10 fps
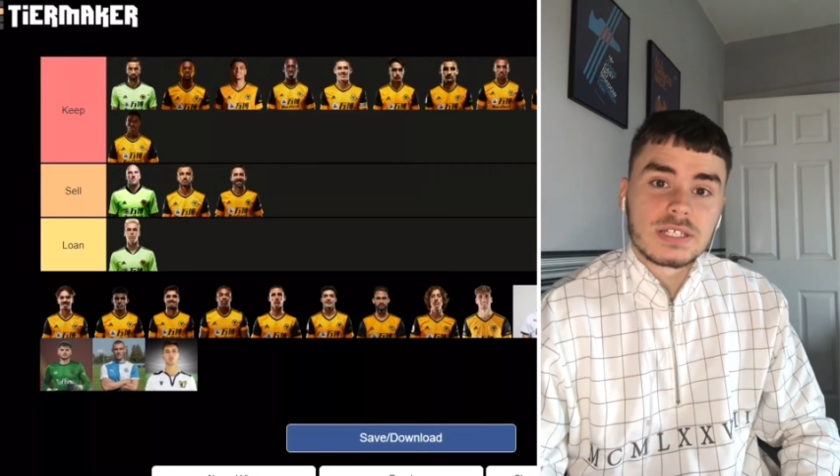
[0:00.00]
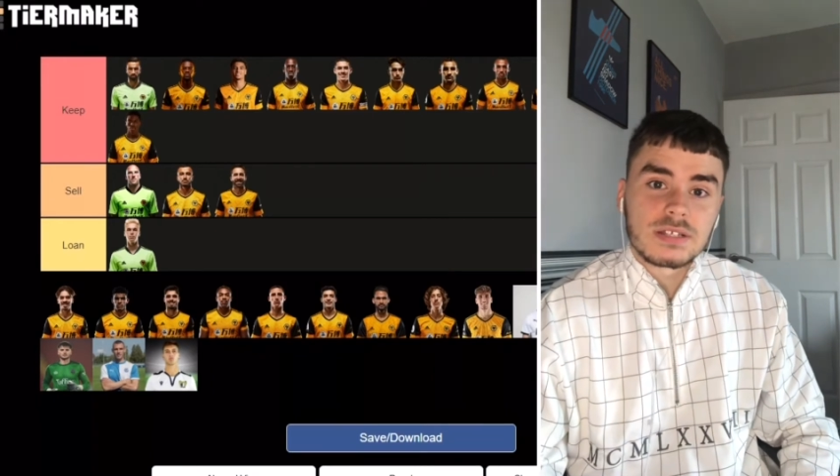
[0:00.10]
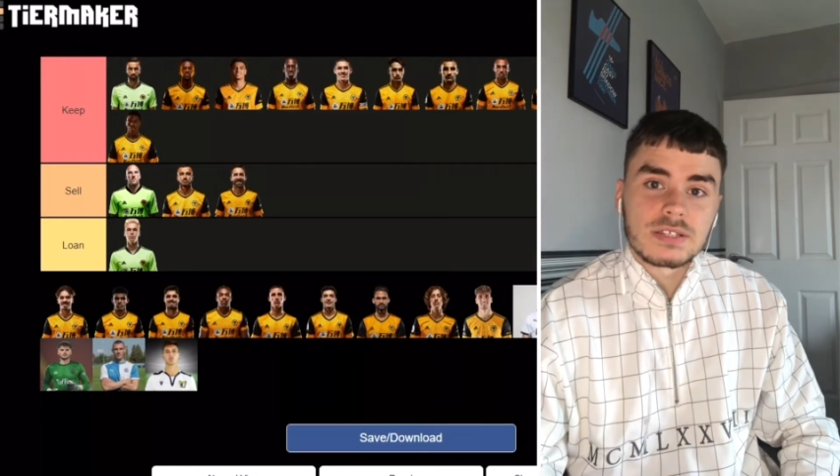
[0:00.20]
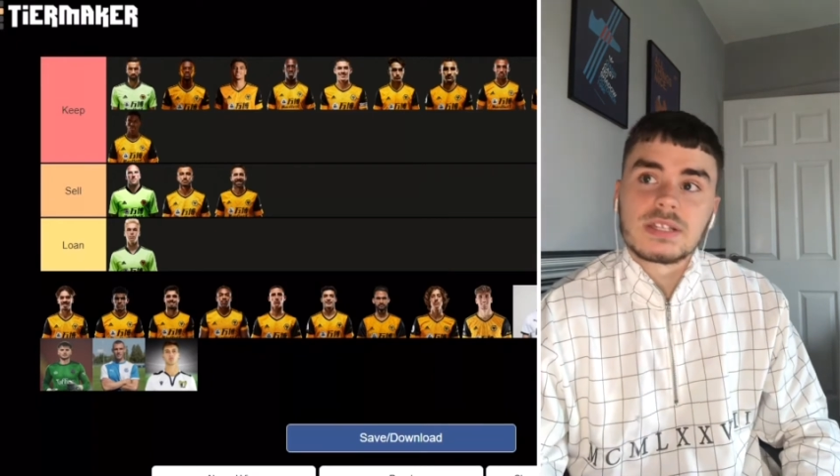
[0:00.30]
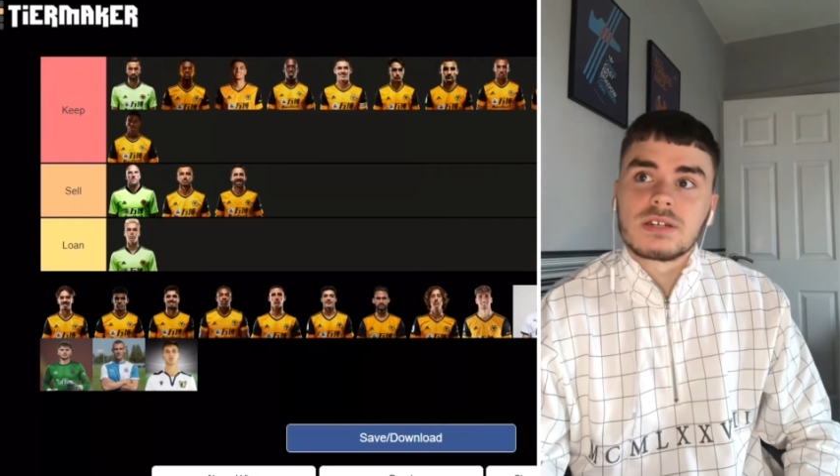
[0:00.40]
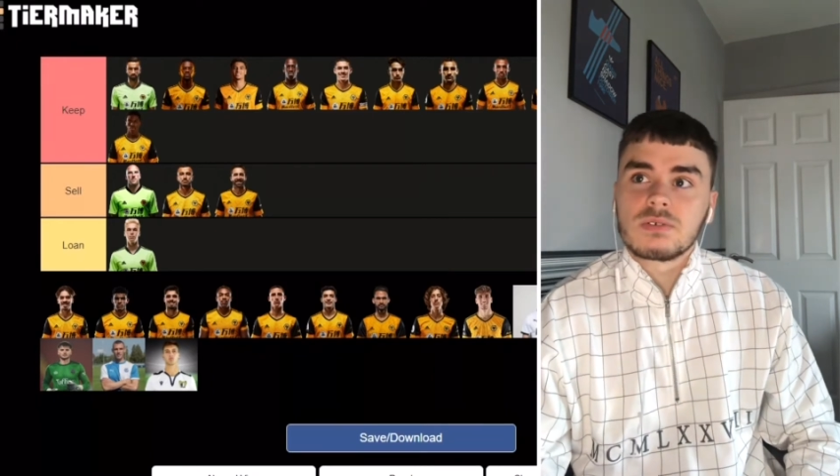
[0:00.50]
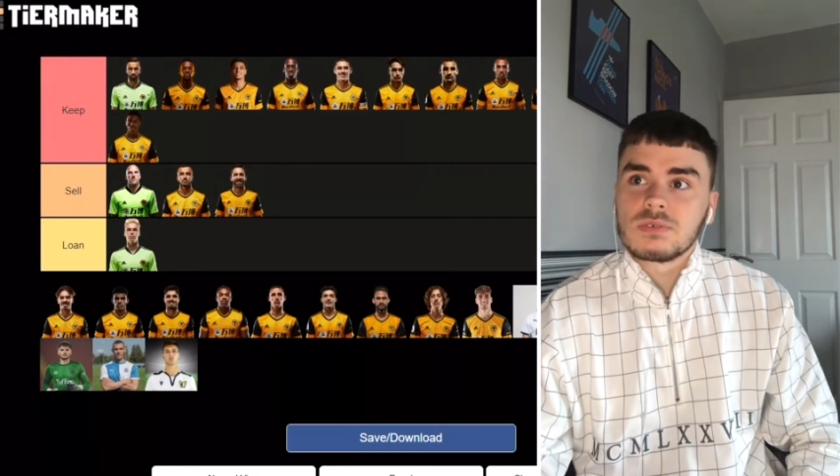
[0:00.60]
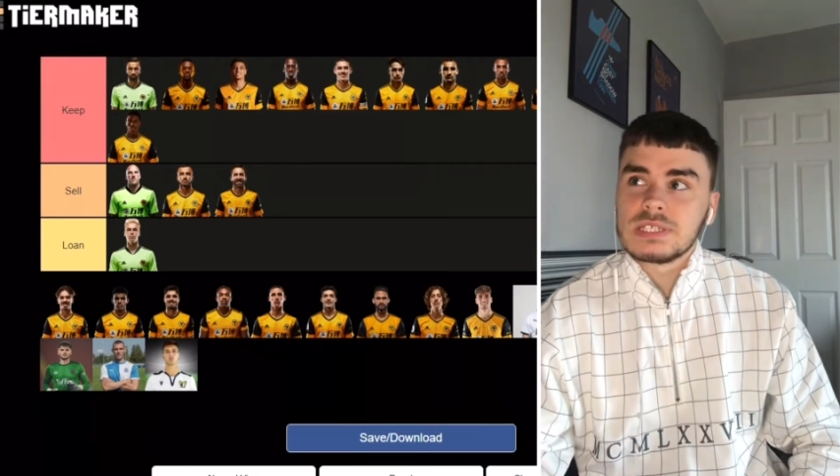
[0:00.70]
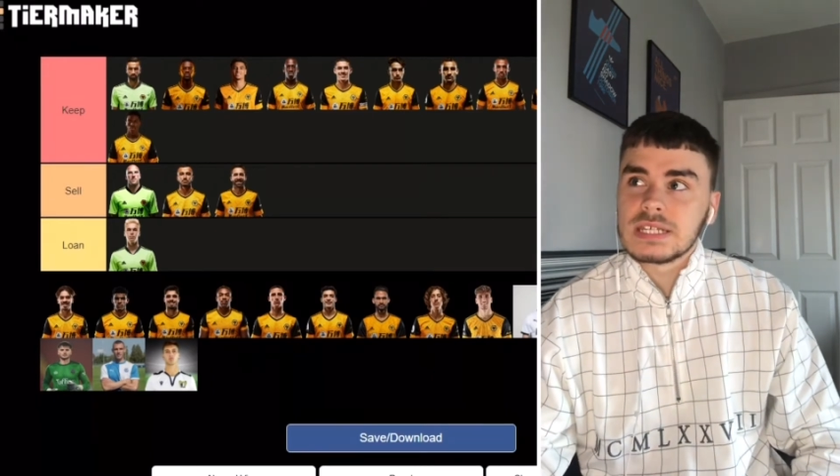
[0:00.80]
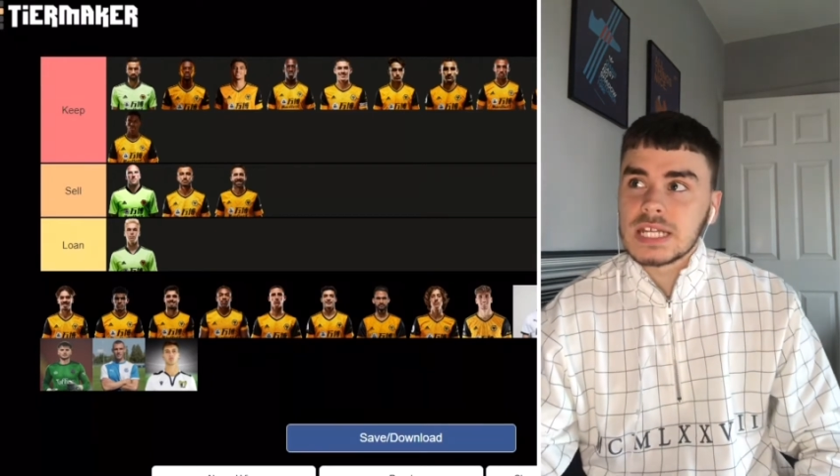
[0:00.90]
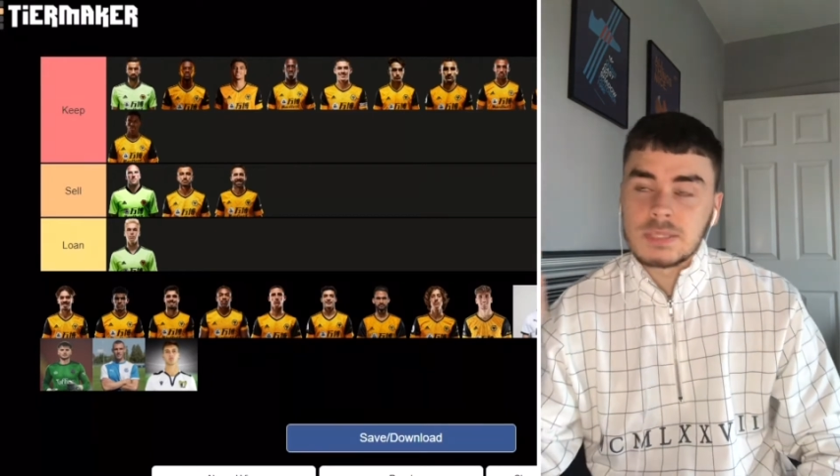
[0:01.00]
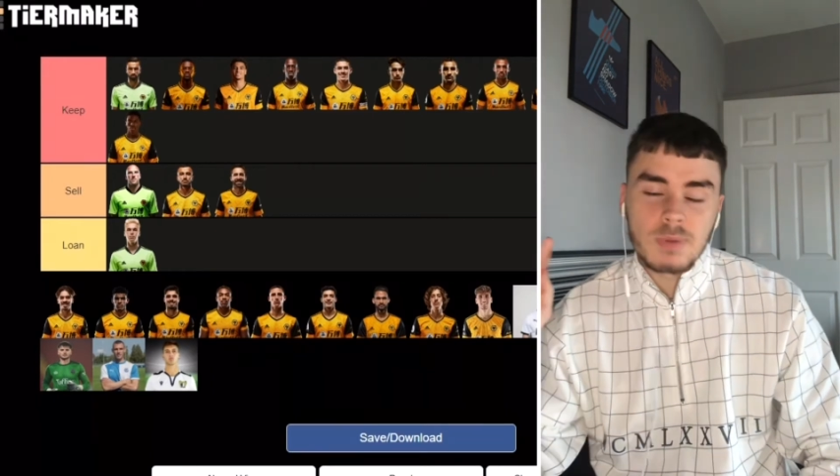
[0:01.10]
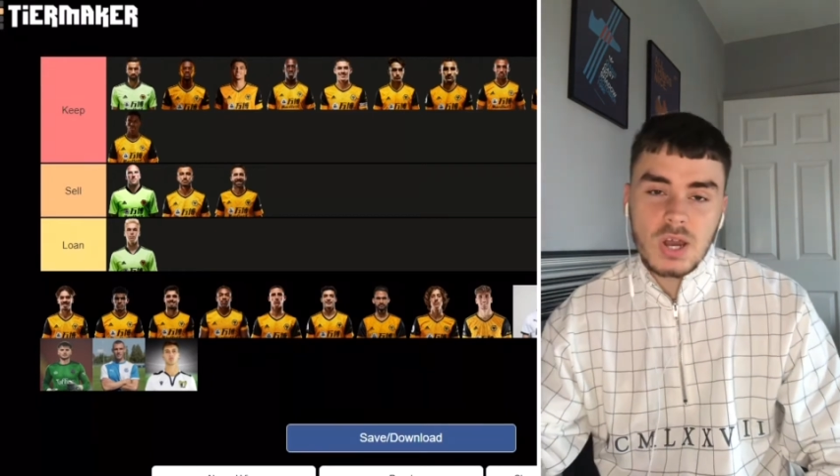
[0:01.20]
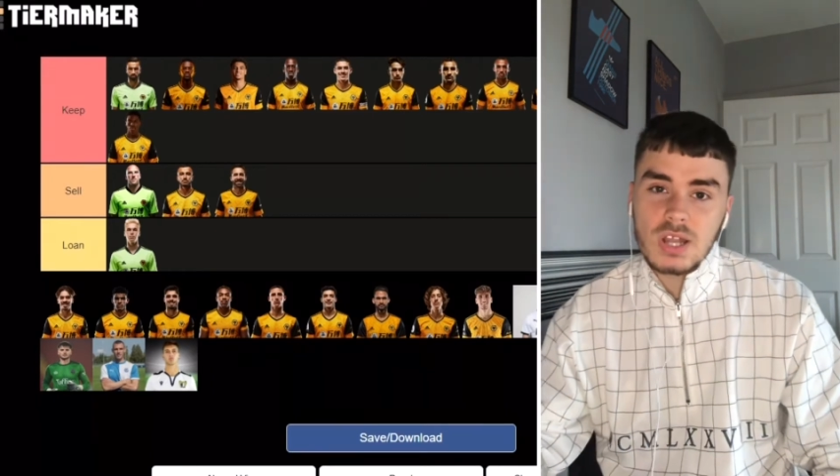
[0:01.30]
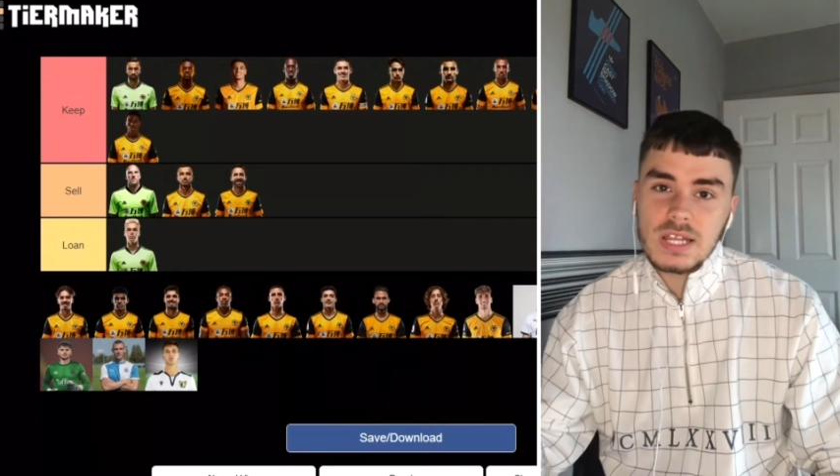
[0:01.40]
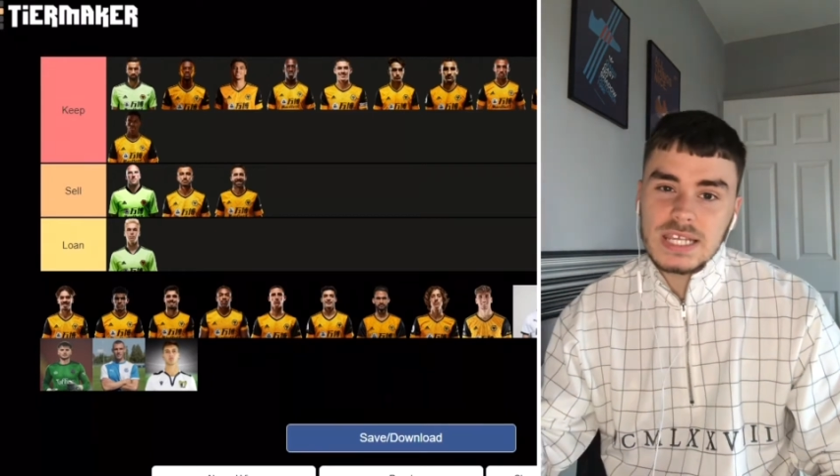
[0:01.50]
I think, was it against Burnley,